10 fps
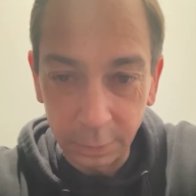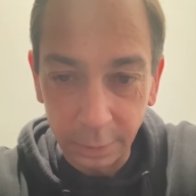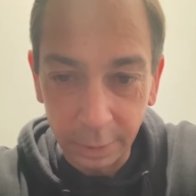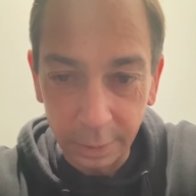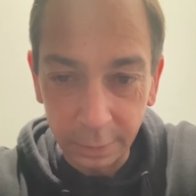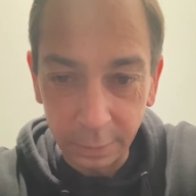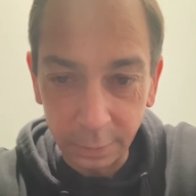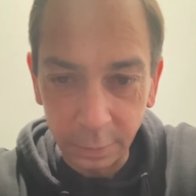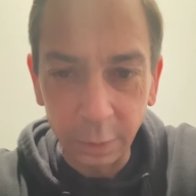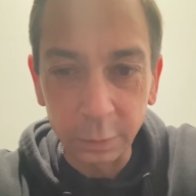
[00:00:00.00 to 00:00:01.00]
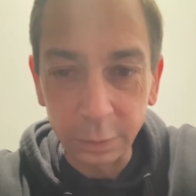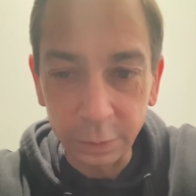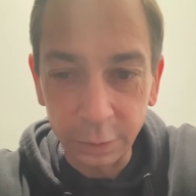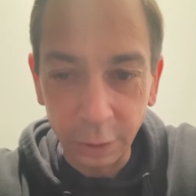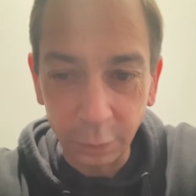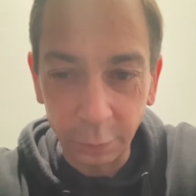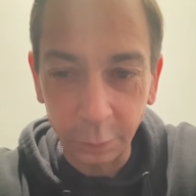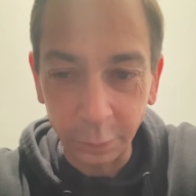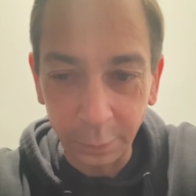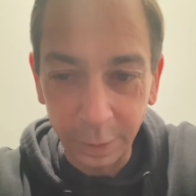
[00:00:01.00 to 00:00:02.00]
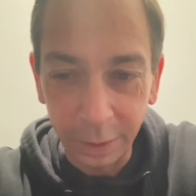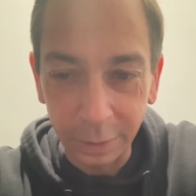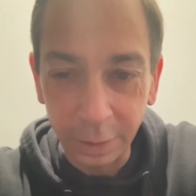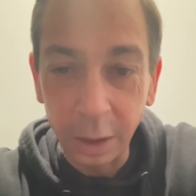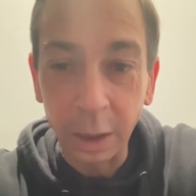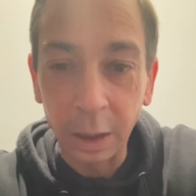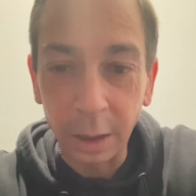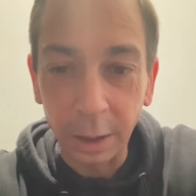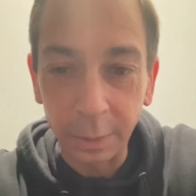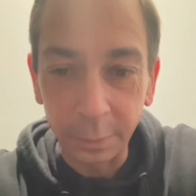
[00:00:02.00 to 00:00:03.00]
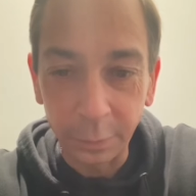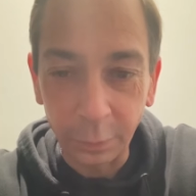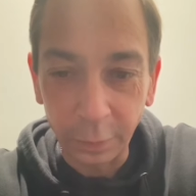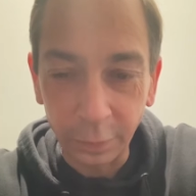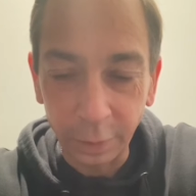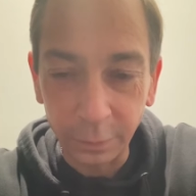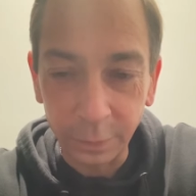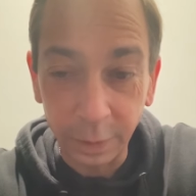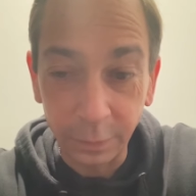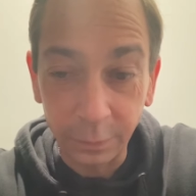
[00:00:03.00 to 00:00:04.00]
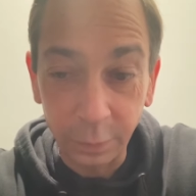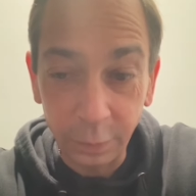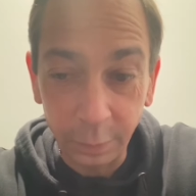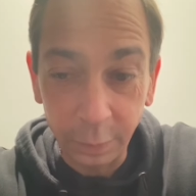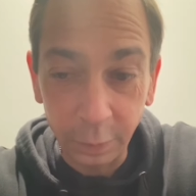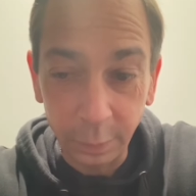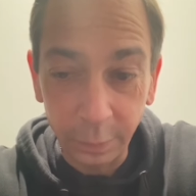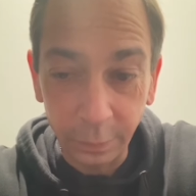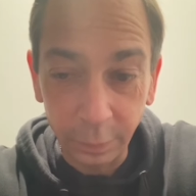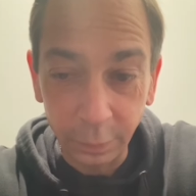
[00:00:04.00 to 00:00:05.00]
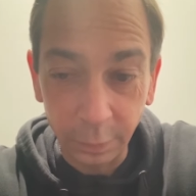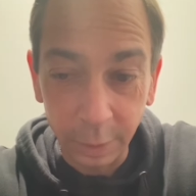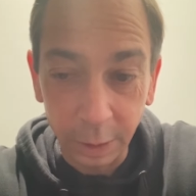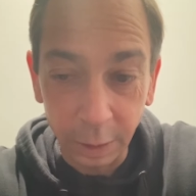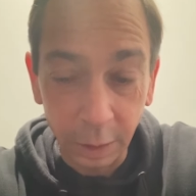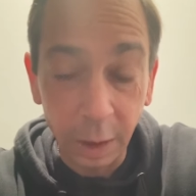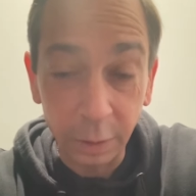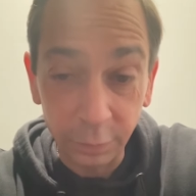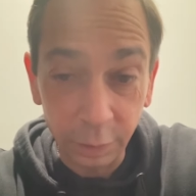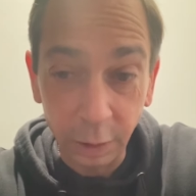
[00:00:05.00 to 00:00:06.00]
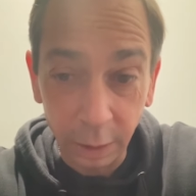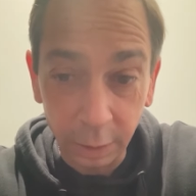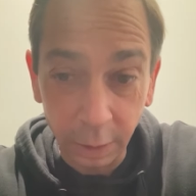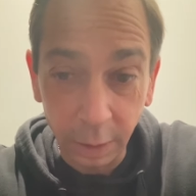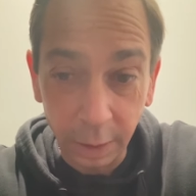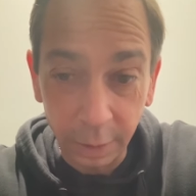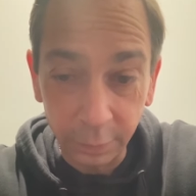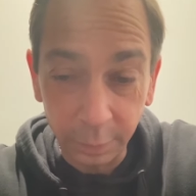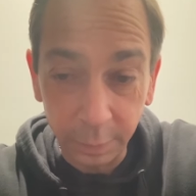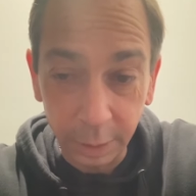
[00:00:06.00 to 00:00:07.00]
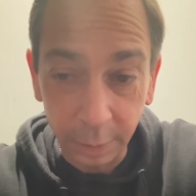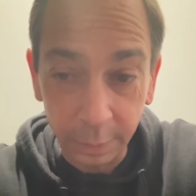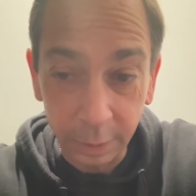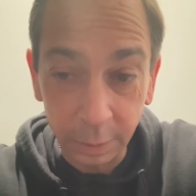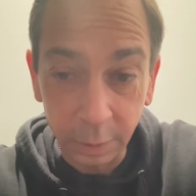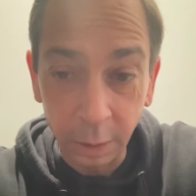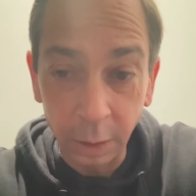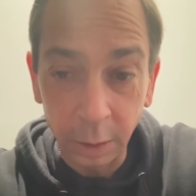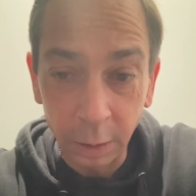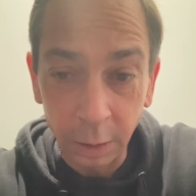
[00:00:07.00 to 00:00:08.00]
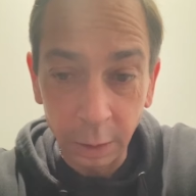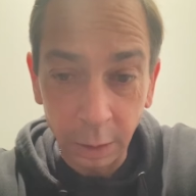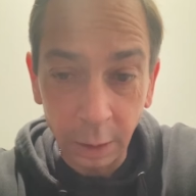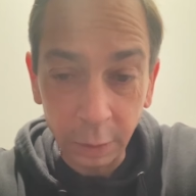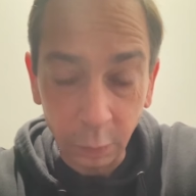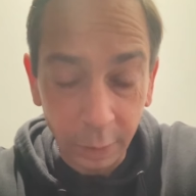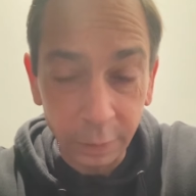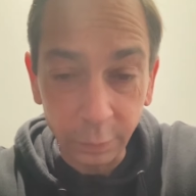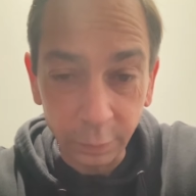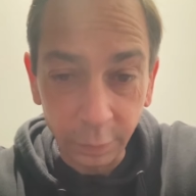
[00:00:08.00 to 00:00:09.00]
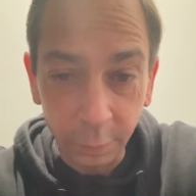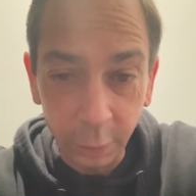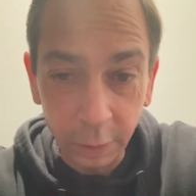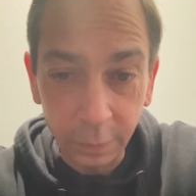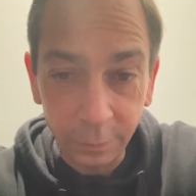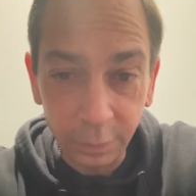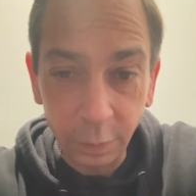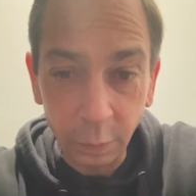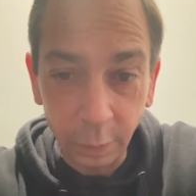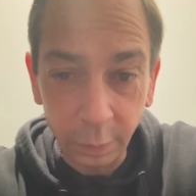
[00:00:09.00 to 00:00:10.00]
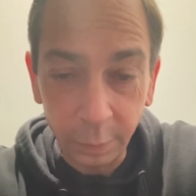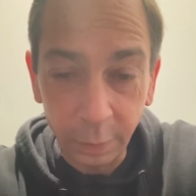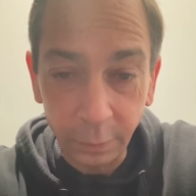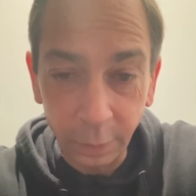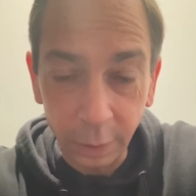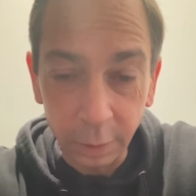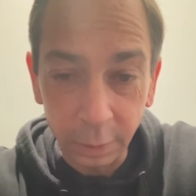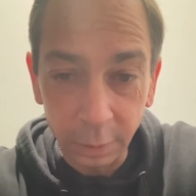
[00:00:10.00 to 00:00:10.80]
And, oh, just general with me, before I sign off, if you tell me you want to be friends with me, as I'm becoming an acquaintance with someone, then say, well, I want to be your friend.